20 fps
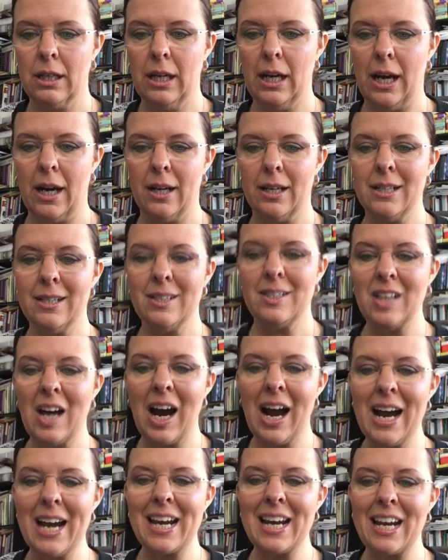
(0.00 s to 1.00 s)
Ha,
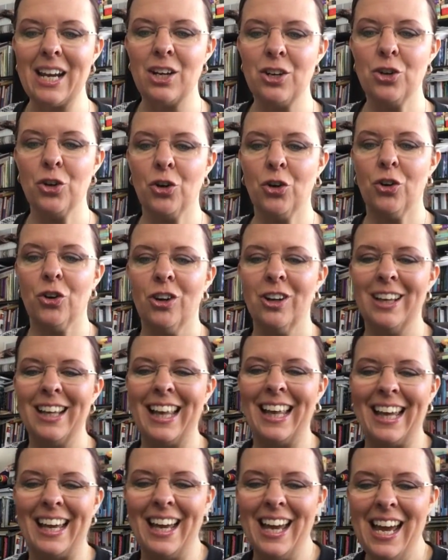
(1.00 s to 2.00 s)
Di-Indole,
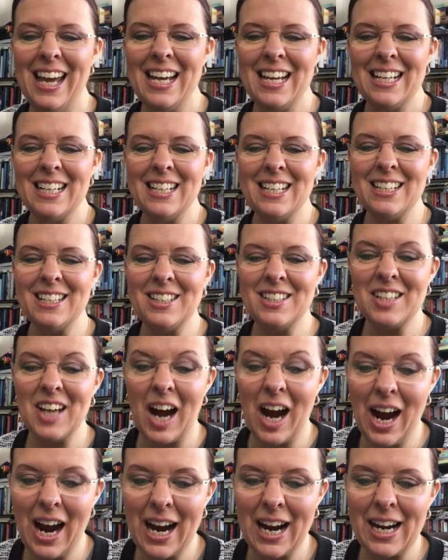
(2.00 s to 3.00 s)

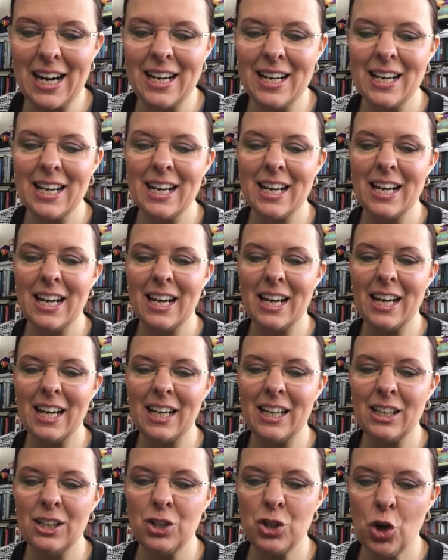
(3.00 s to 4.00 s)

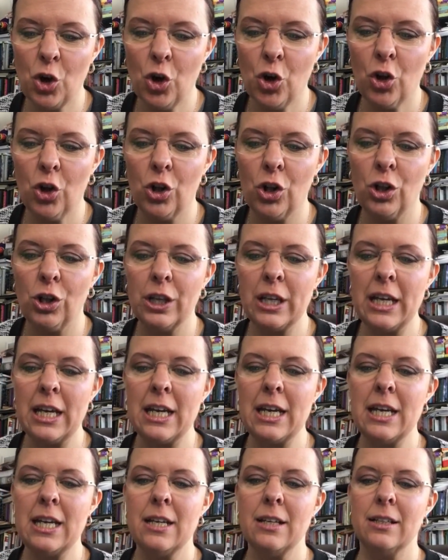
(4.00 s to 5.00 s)

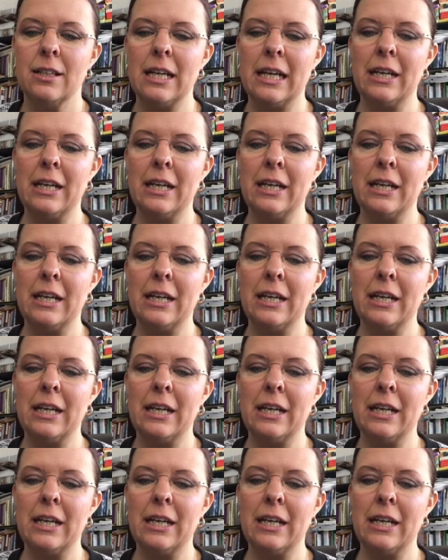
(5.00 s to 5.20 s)
Di-Indole,